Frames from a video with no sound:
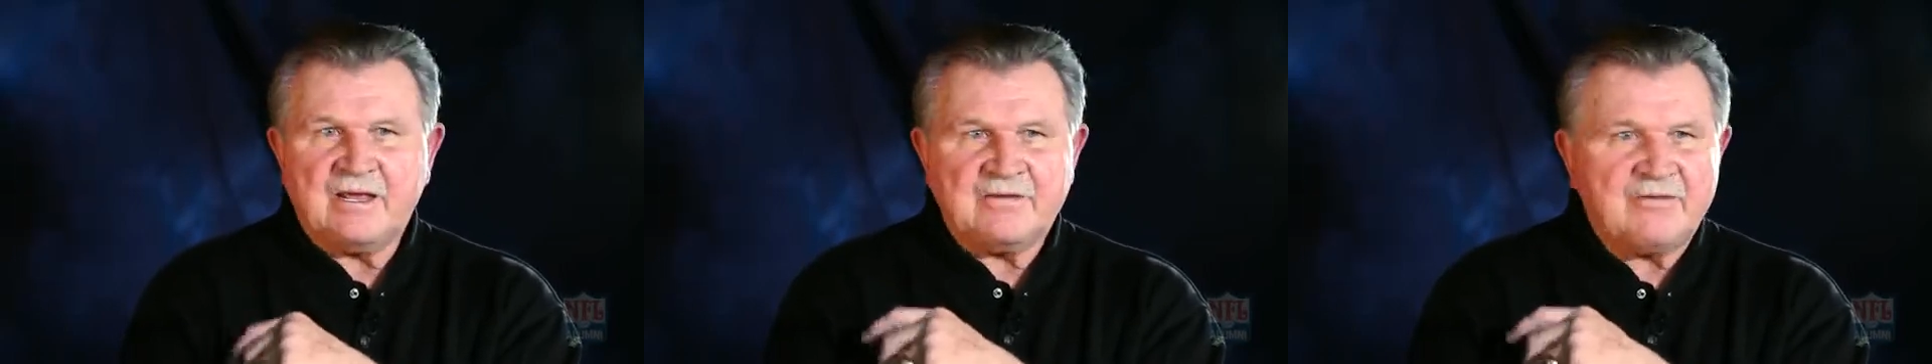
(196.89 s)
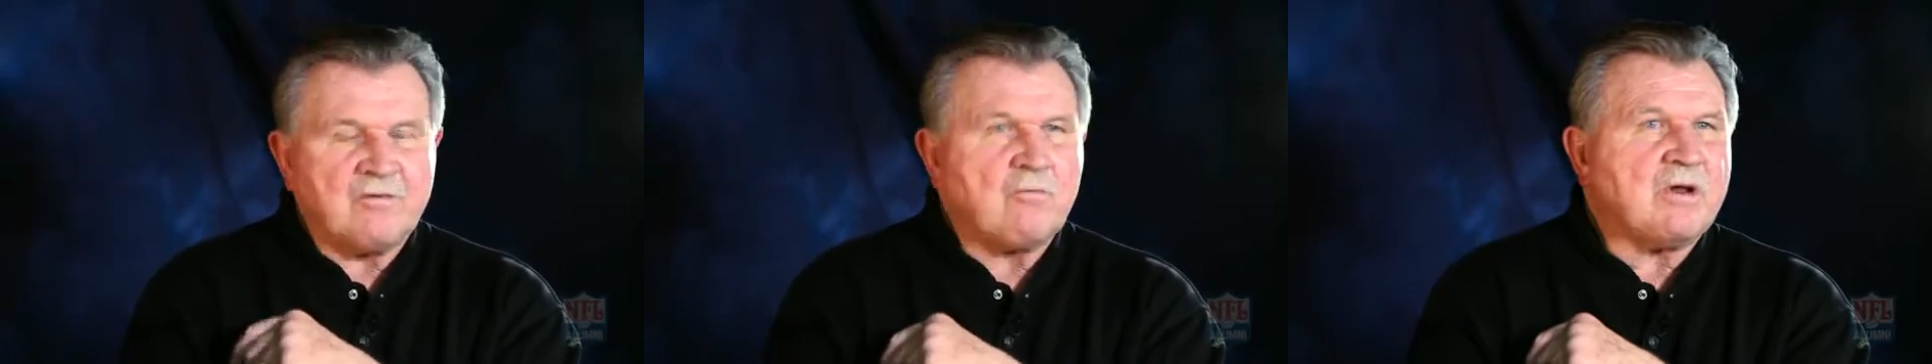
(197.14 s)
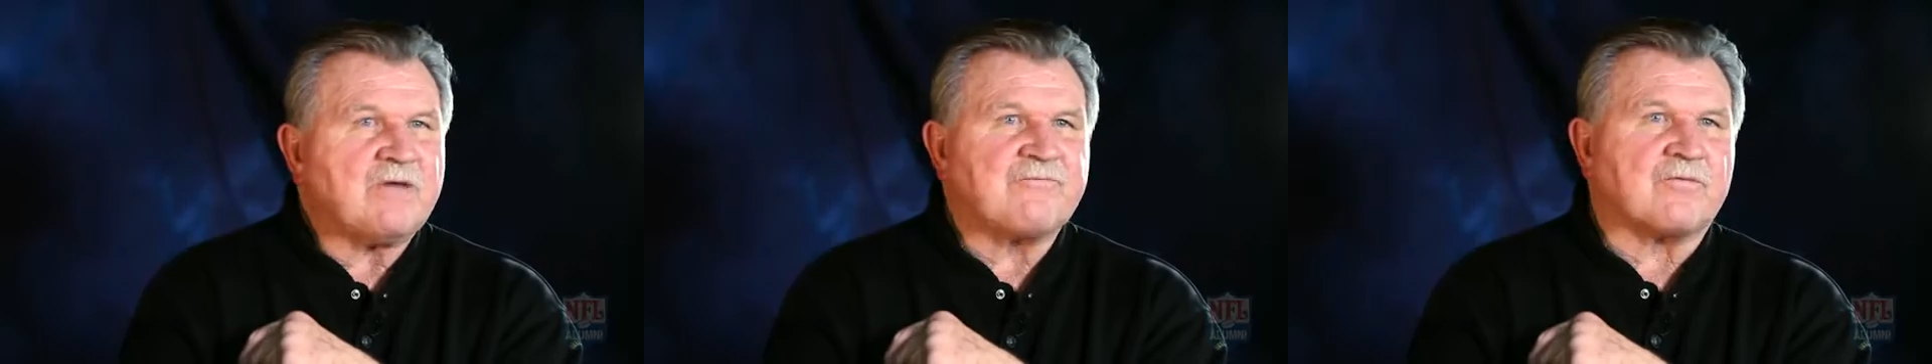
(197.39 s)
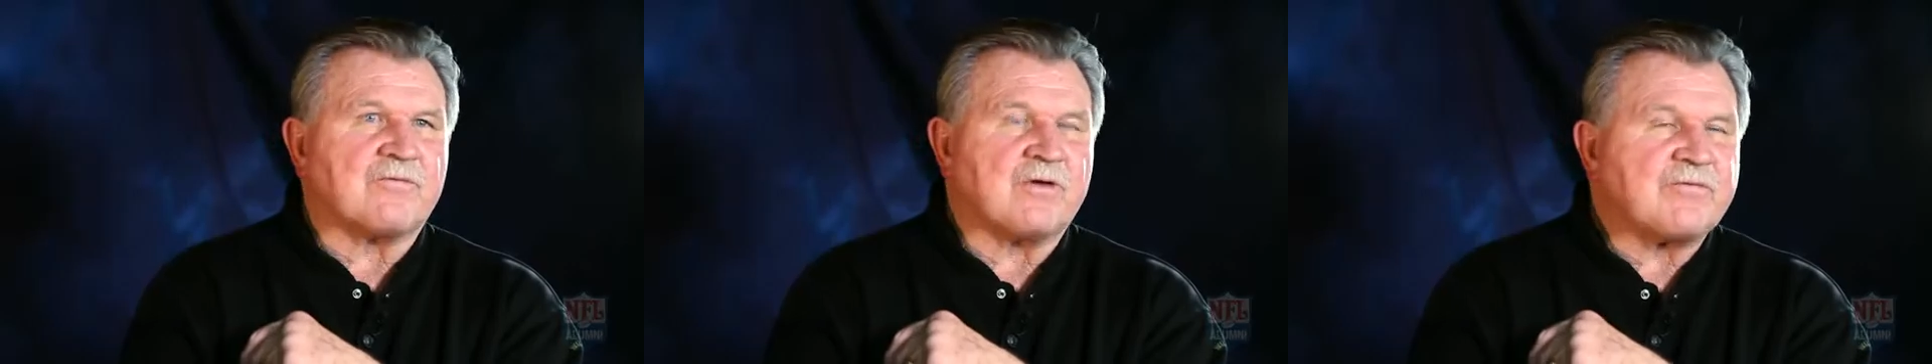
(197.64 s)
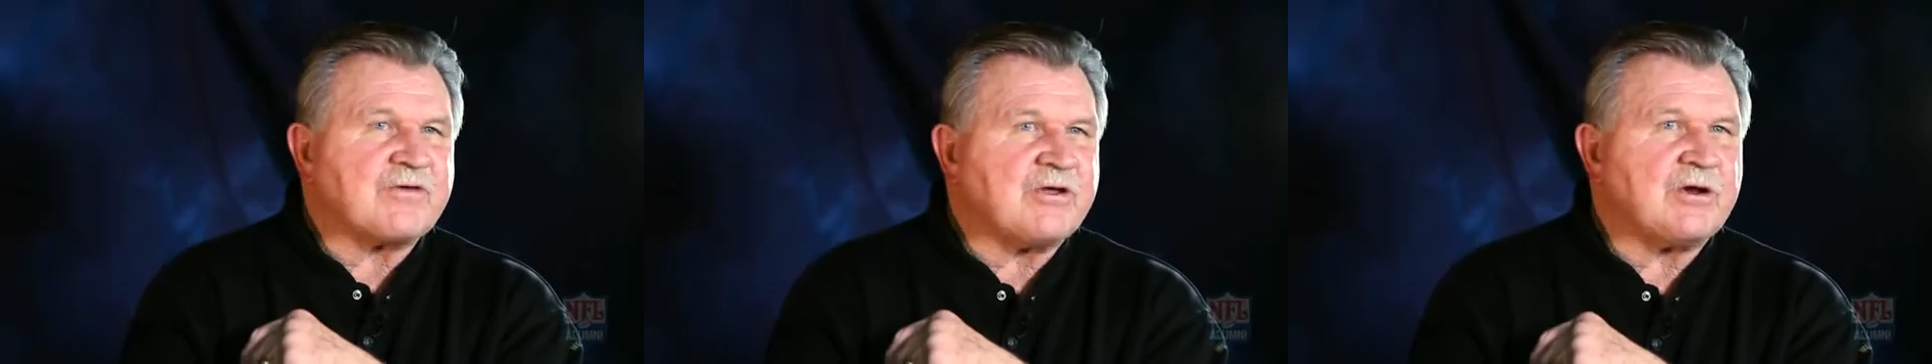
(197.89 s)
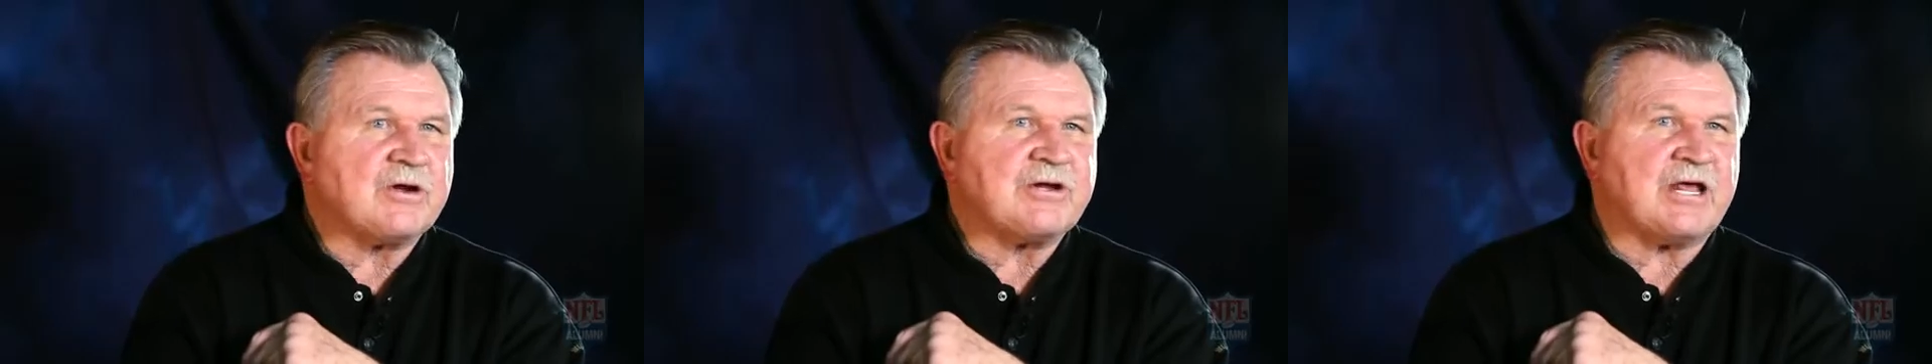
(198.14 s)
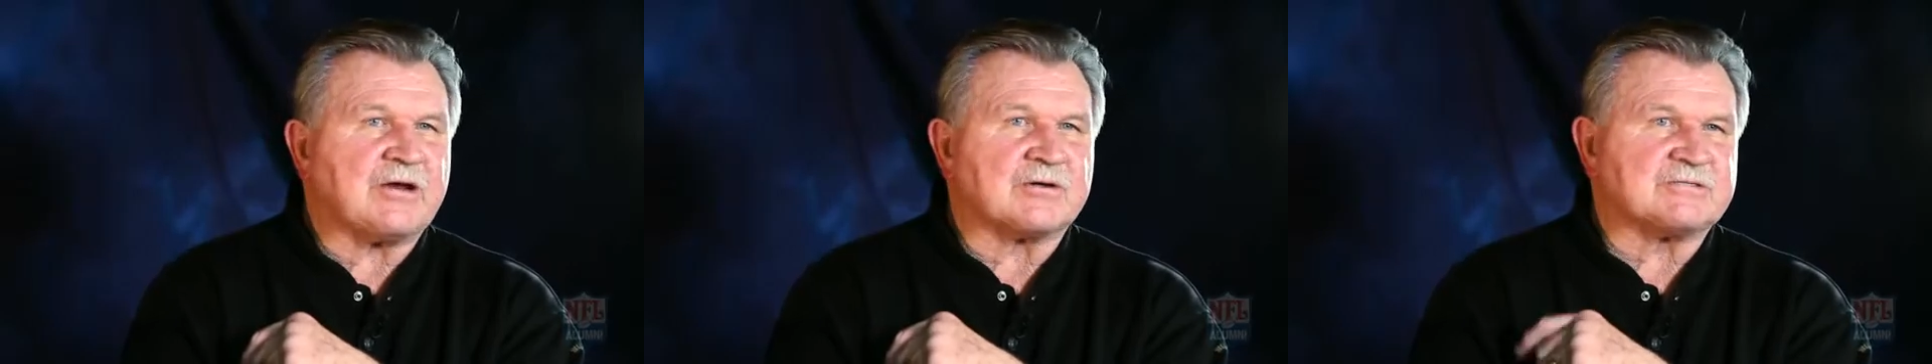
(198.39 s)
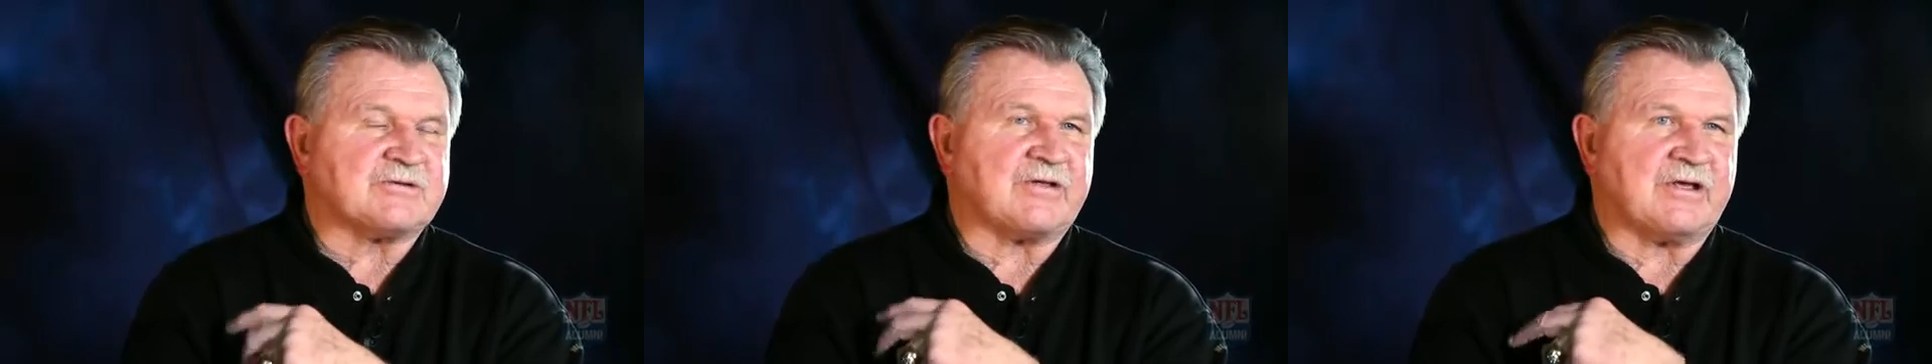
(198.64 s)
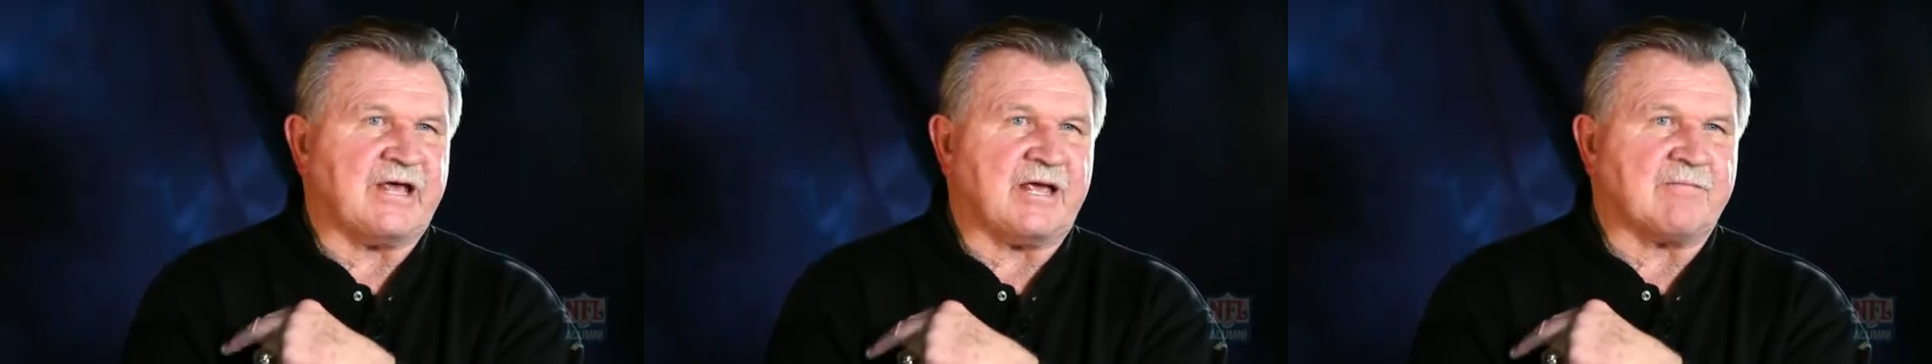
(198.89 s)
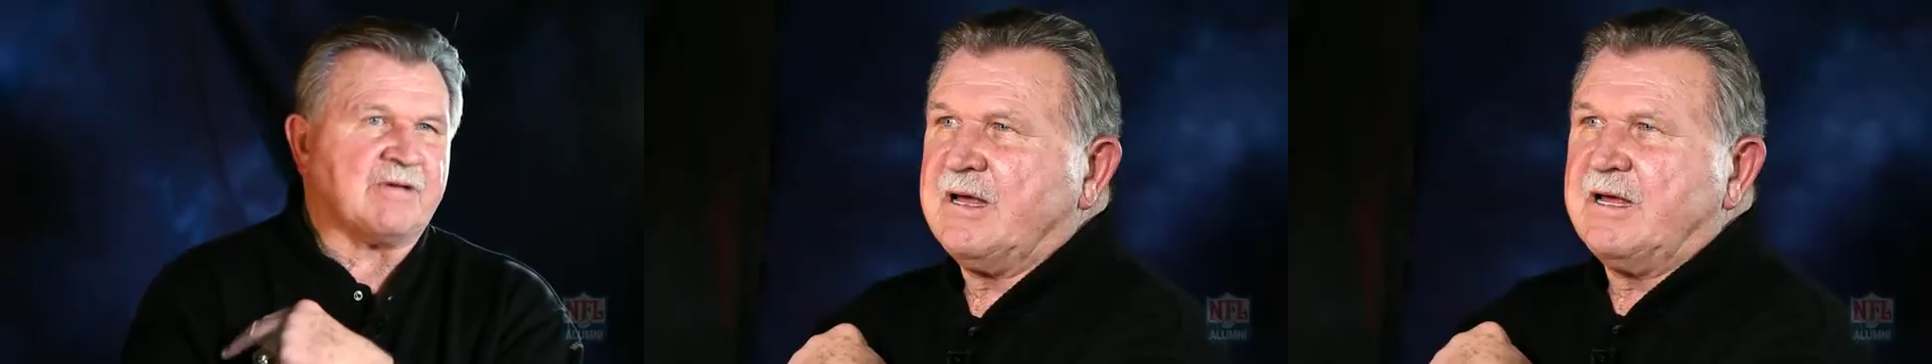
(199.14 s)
They're wonderful. They're the caretakers of the game.